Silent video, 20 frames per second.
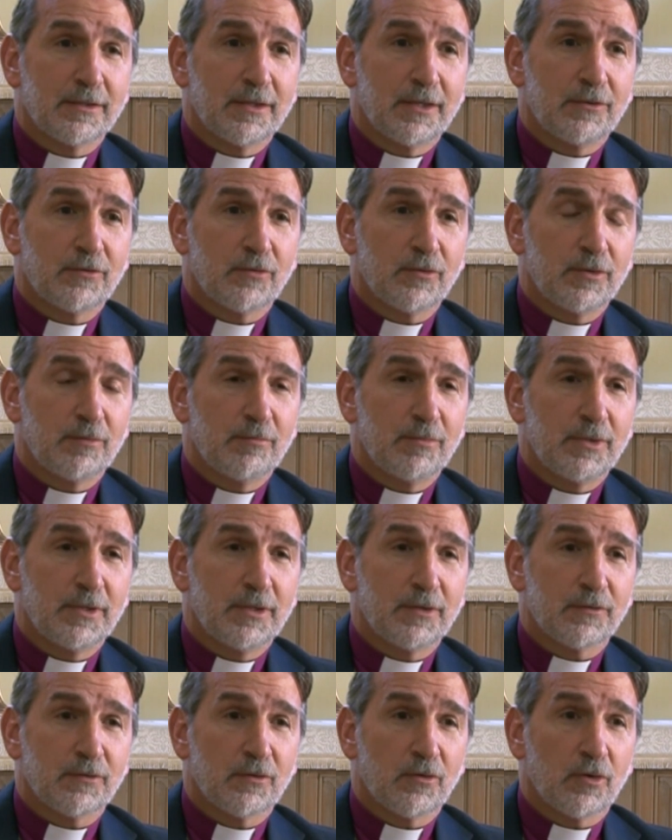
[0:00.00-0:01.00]
and they treat
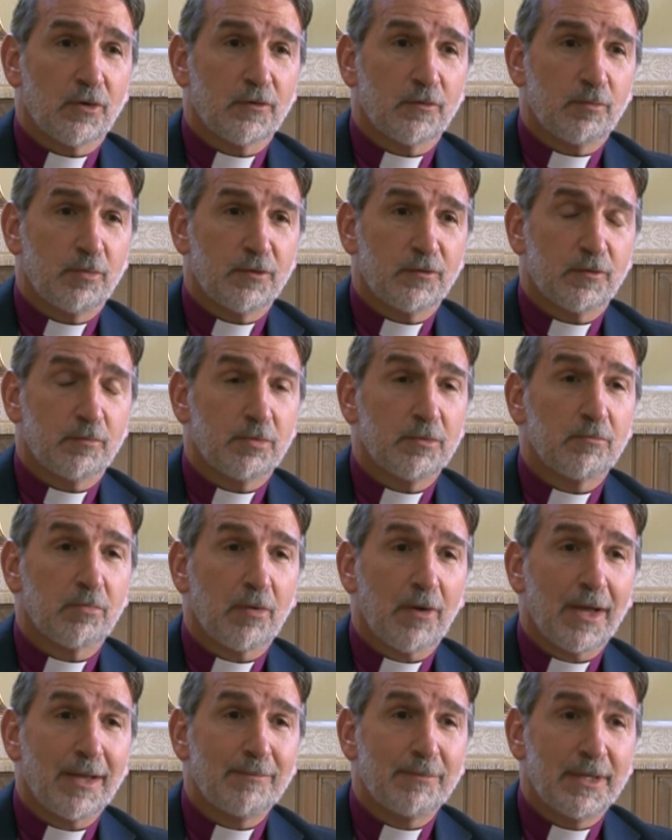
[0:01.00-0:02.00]
me as an Archbishop and
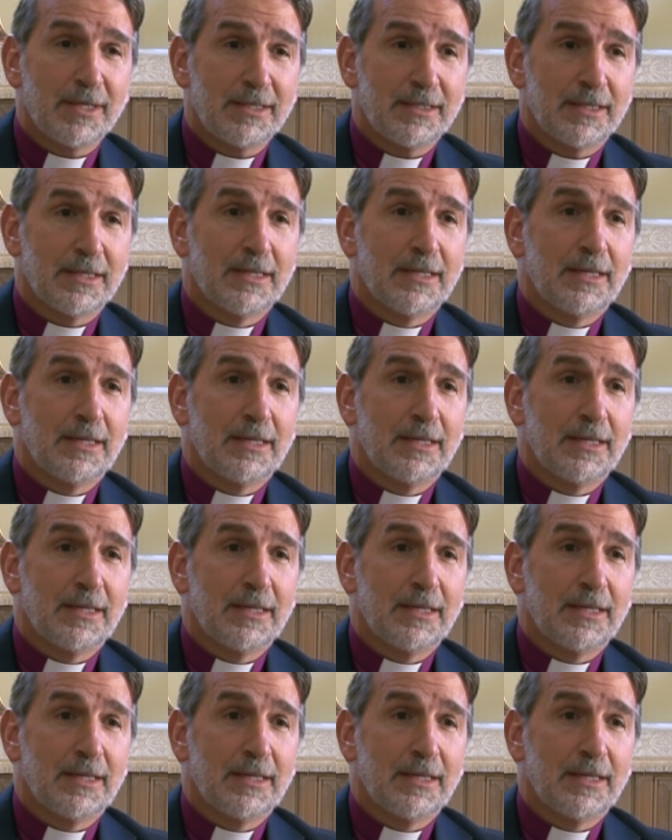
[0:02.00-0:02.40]
primate,